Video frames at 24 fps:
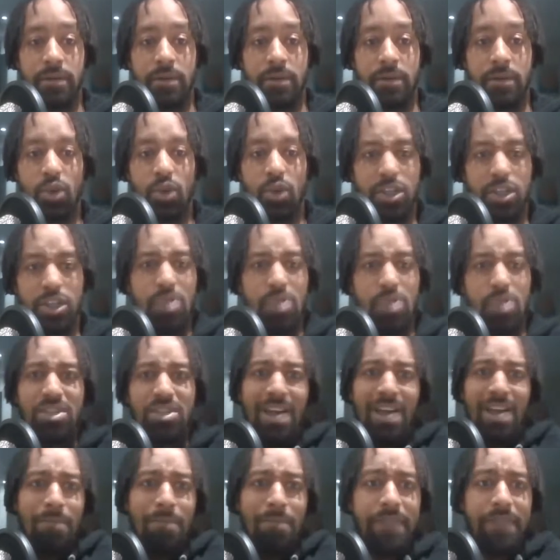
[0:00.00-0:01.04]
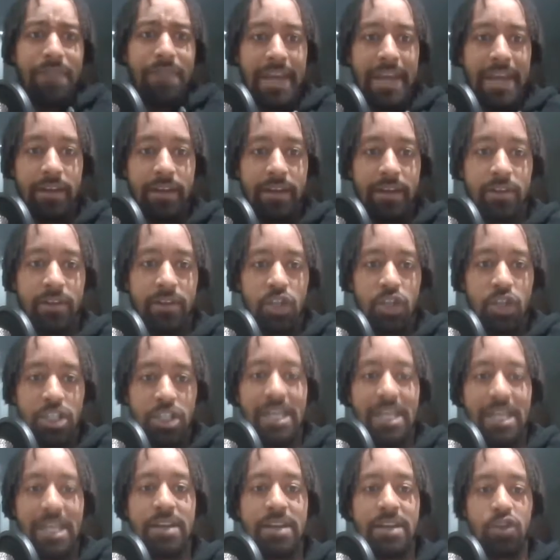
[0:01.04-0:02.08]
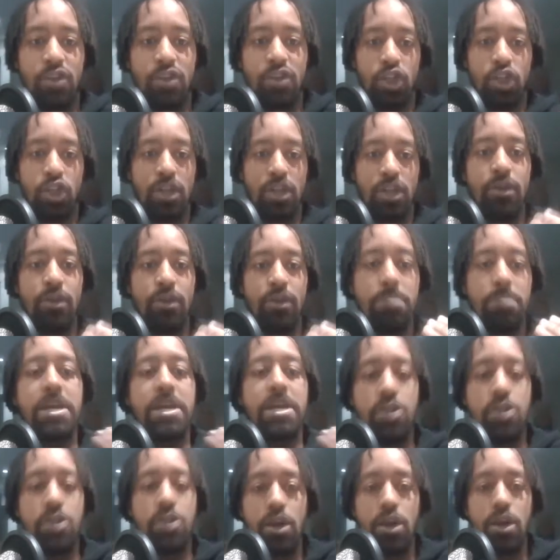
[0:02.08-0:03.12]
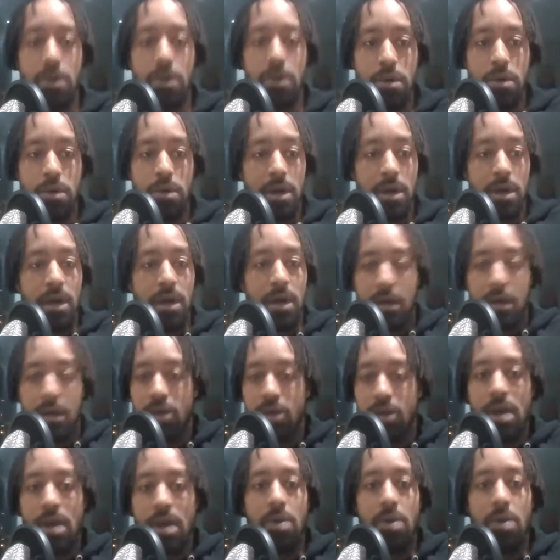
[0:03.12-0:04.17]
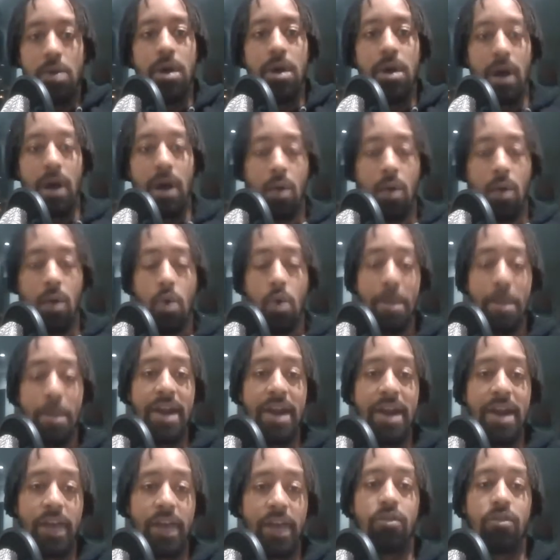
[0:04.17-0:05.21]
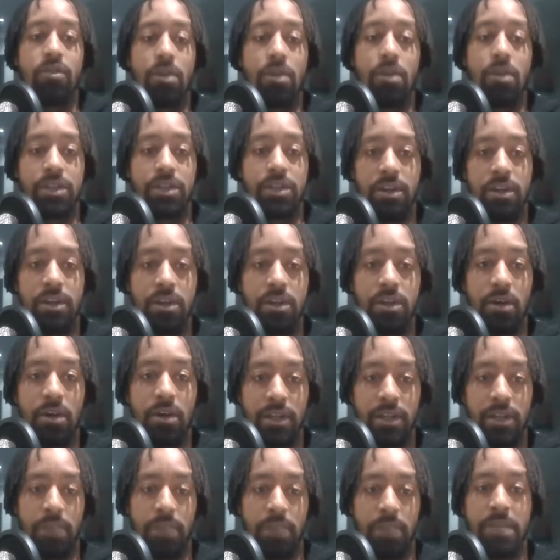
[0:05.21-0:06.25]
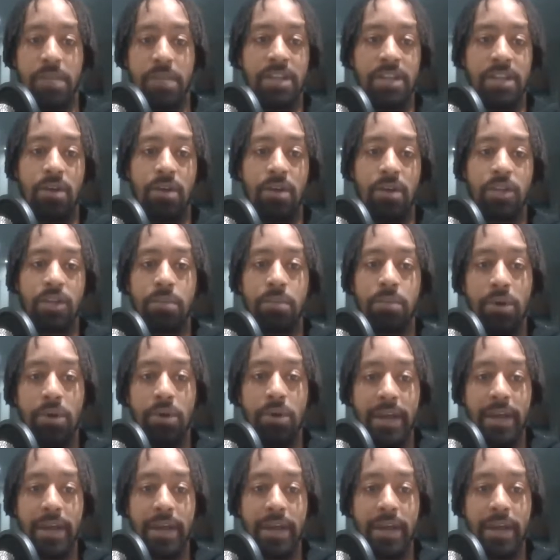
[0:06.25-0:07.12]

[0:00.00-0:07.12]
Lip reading: Or just do something. Just so that me and you can go, oh, what about that cross that Doherty put in?